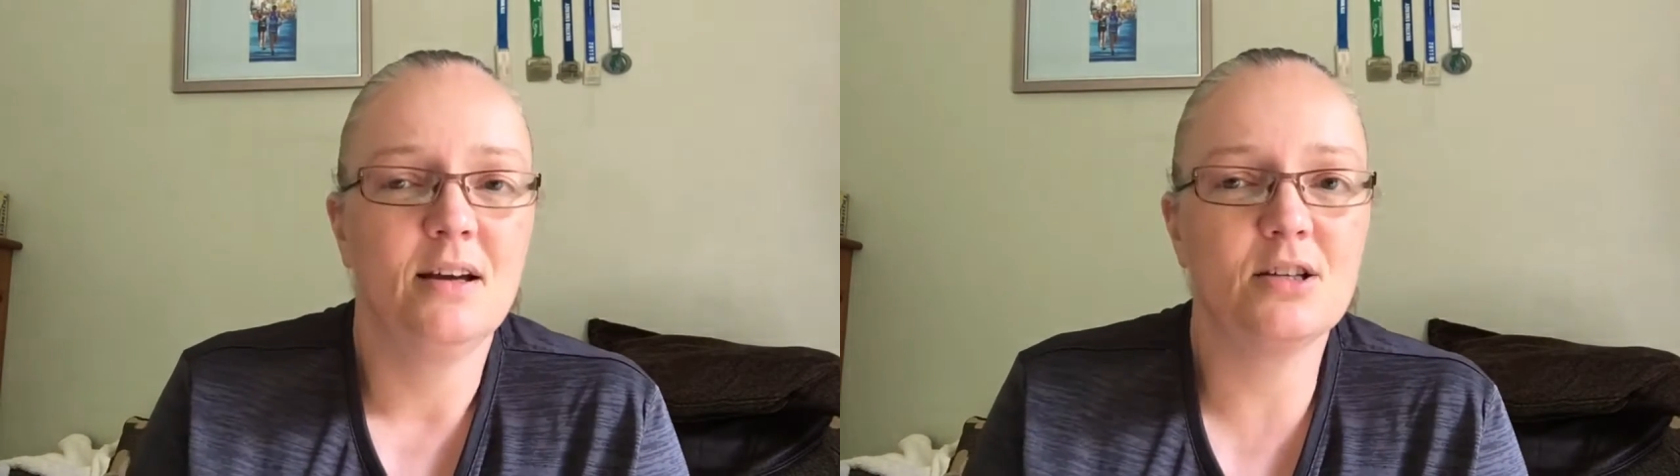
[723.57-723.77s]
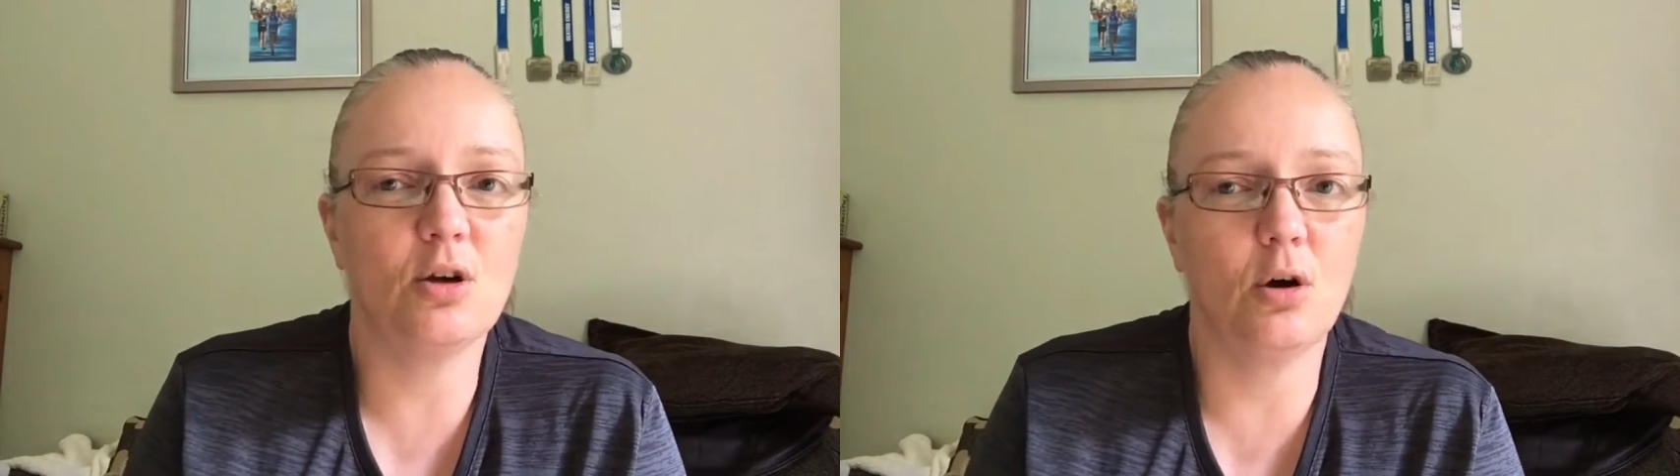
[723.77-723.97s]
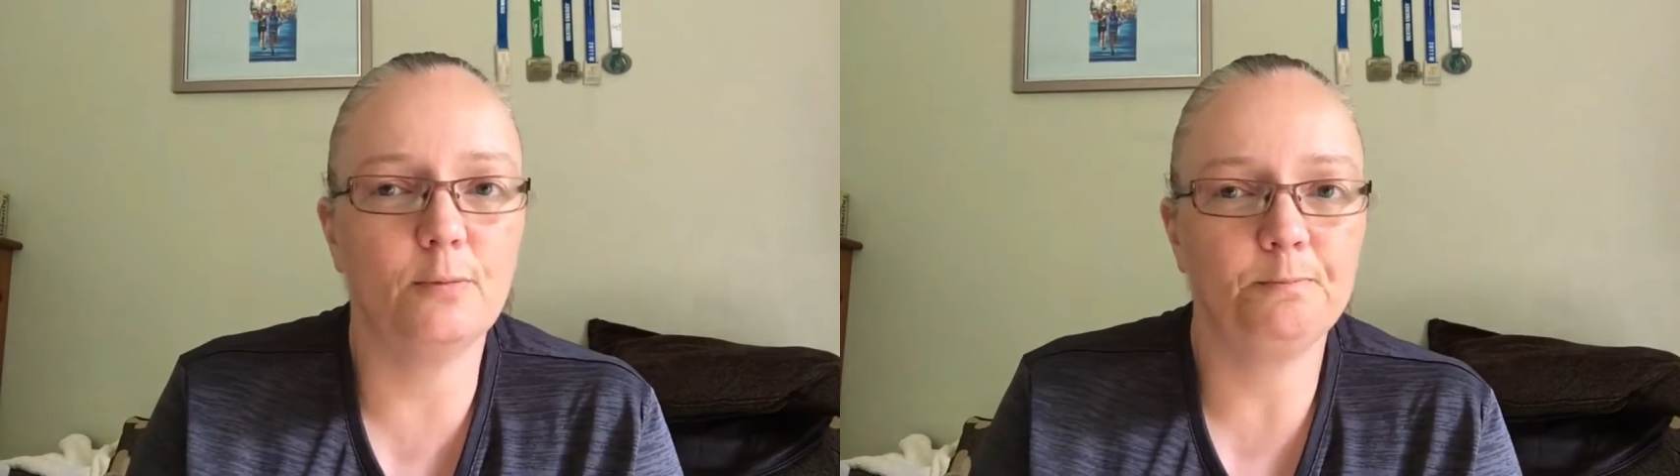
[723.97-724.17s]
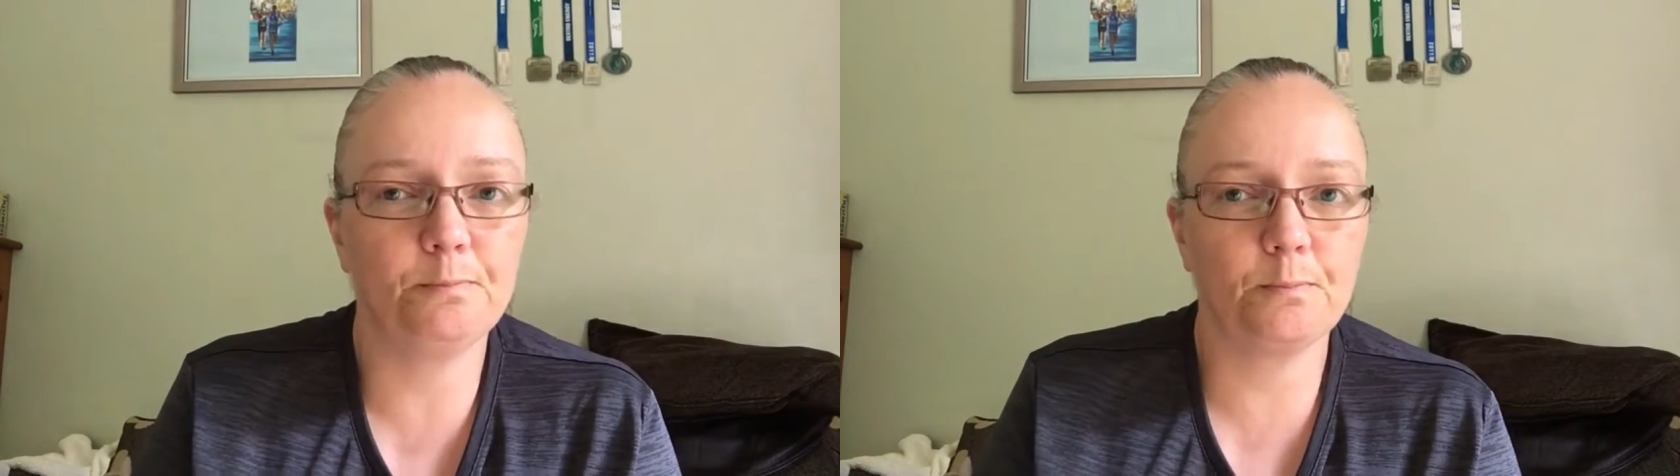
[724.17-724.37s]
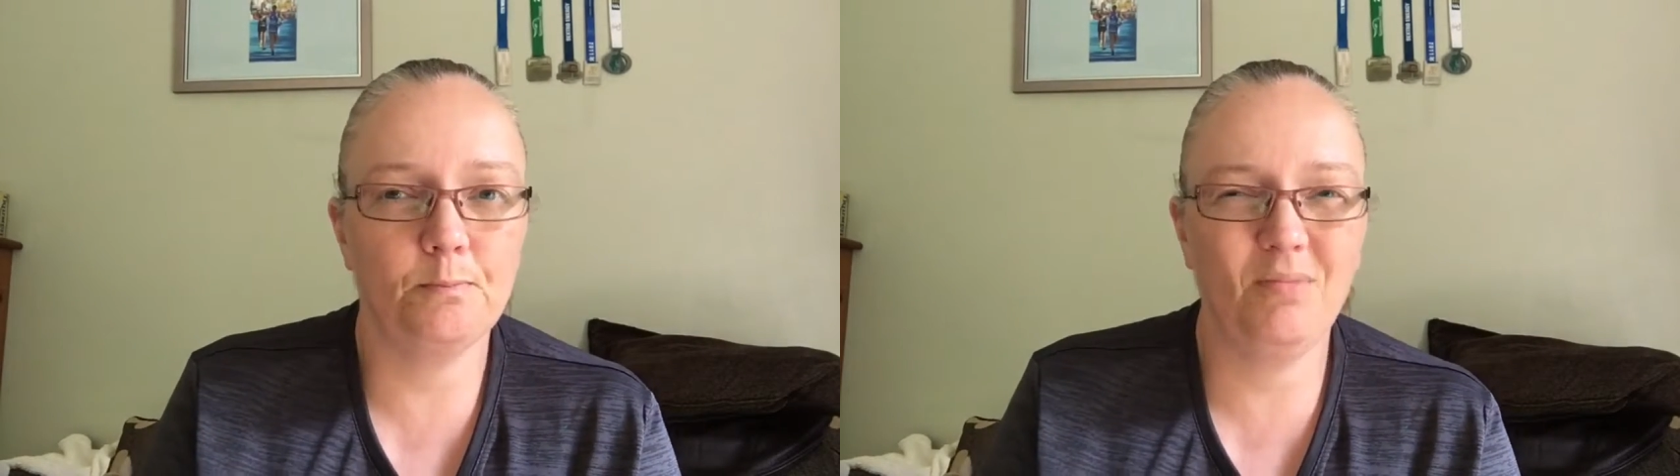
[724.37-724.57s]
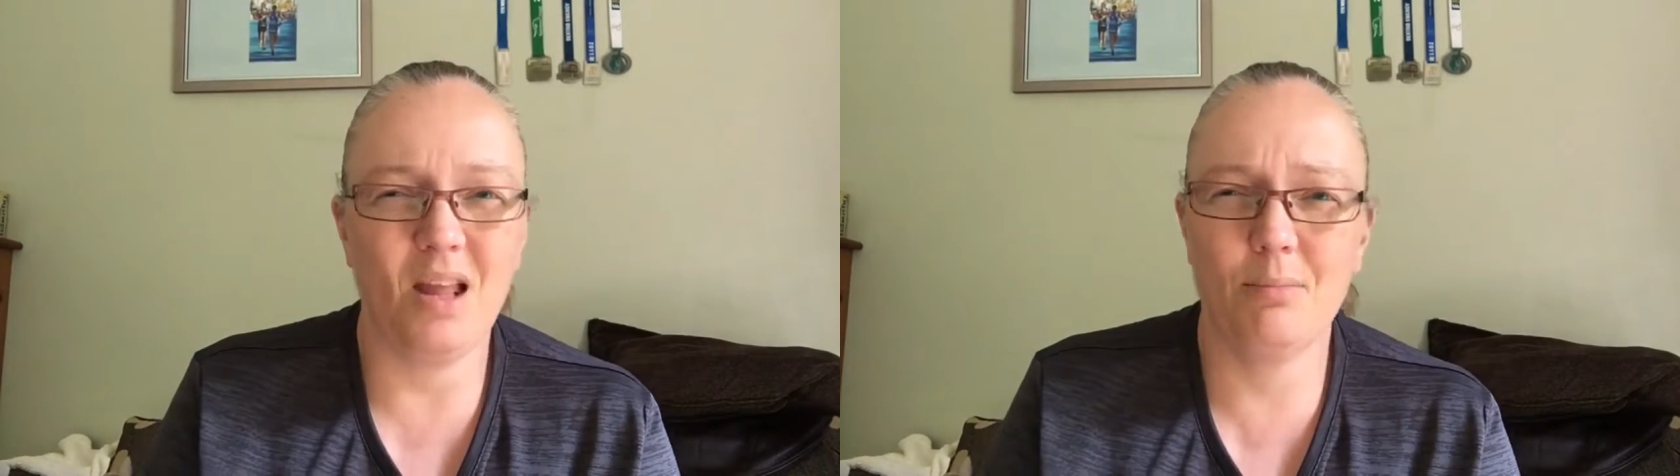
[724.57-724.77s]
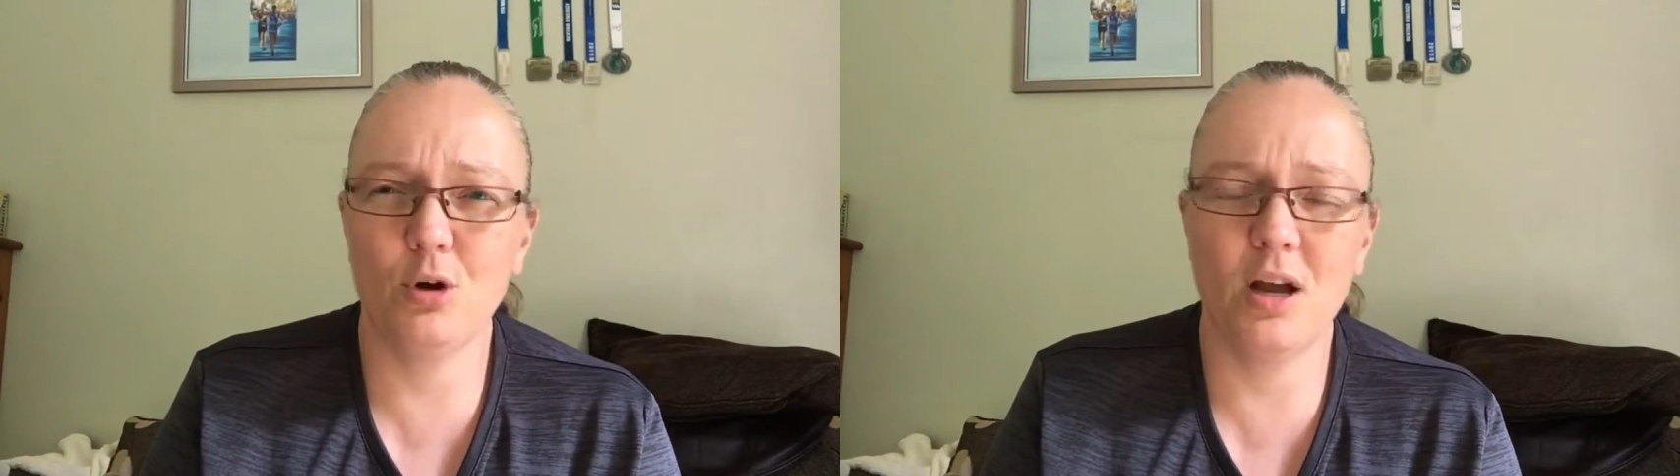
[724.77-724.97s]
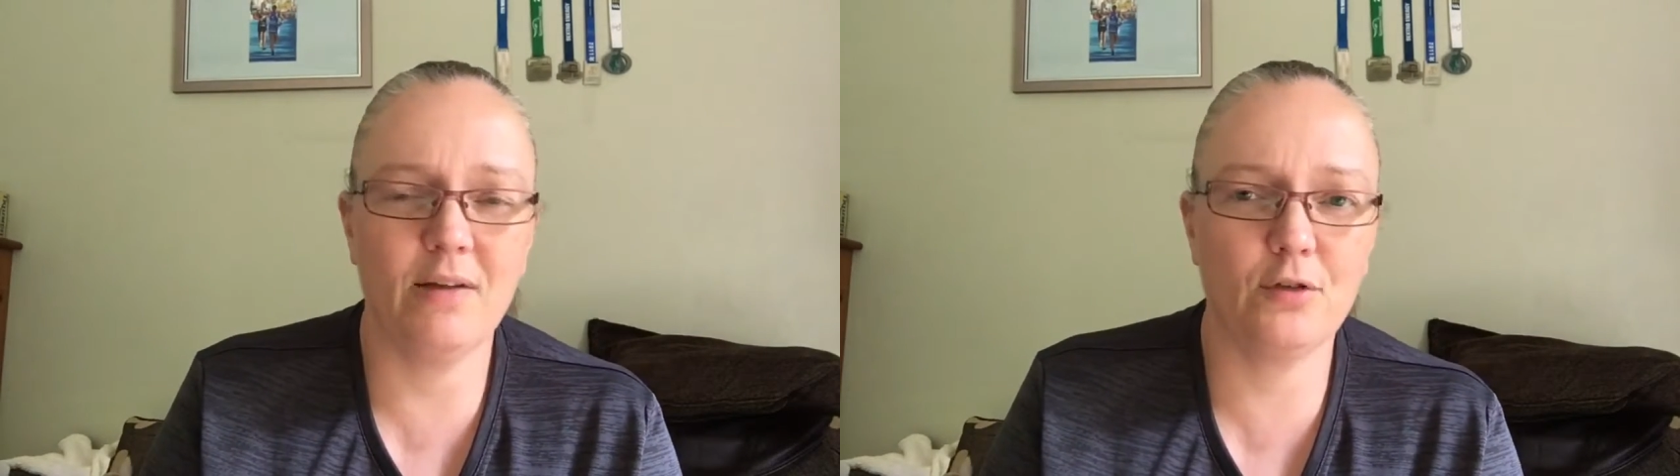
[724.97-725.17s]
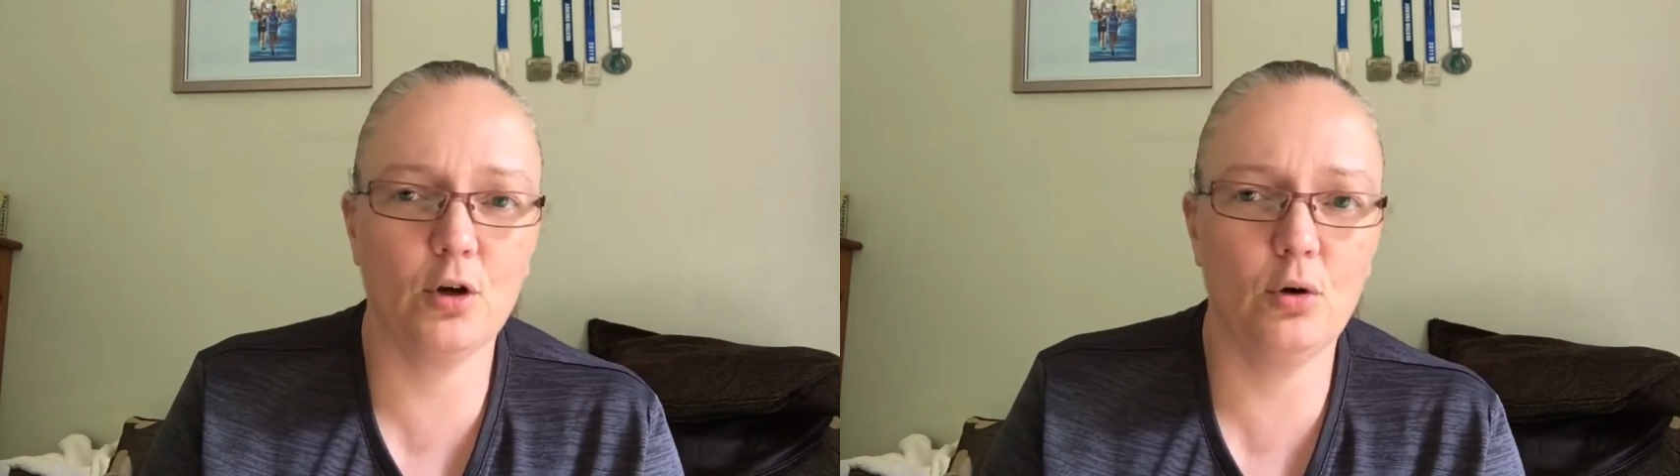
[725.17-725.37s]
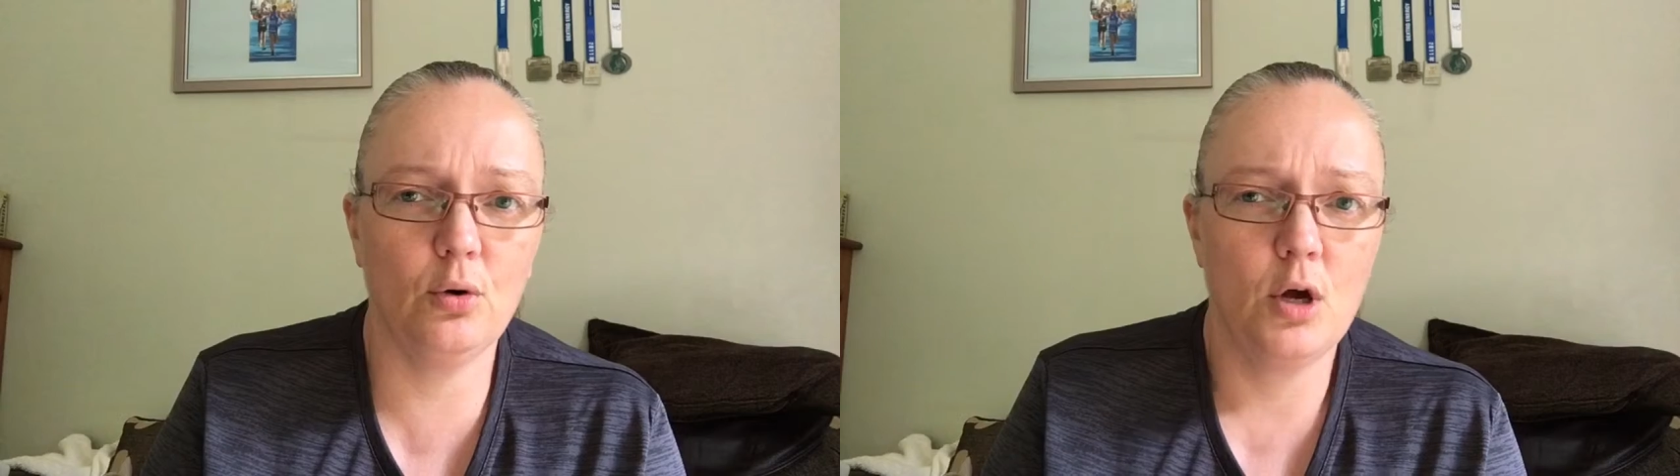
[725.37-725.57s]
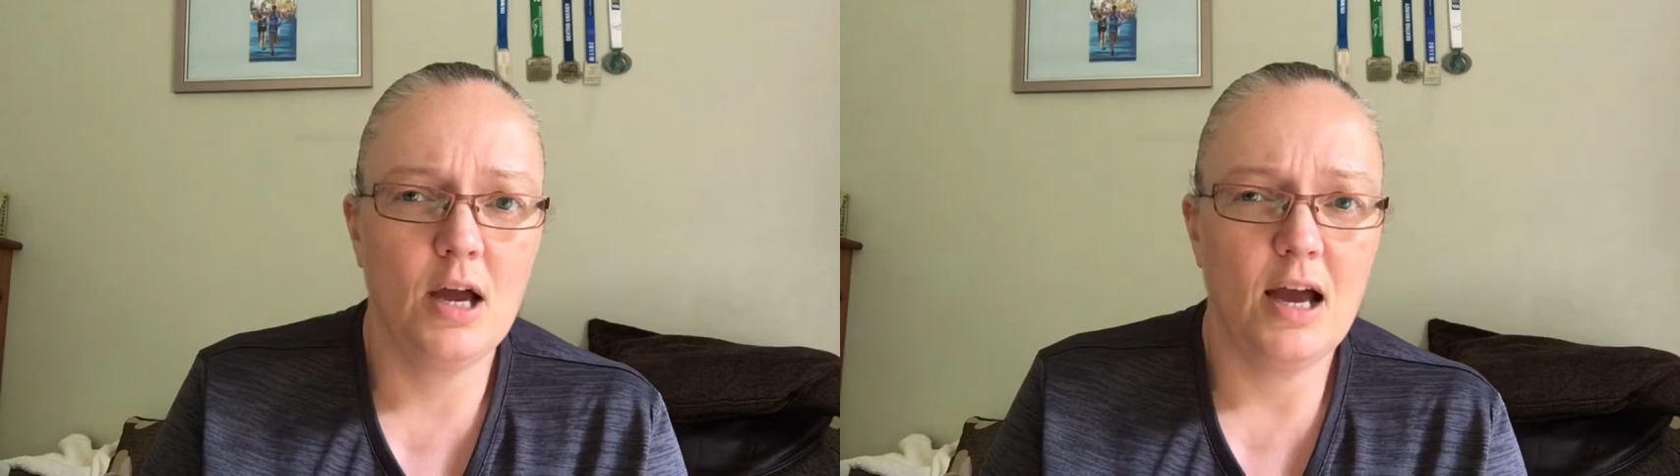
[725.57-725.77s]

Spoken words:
So I'm gonna have to go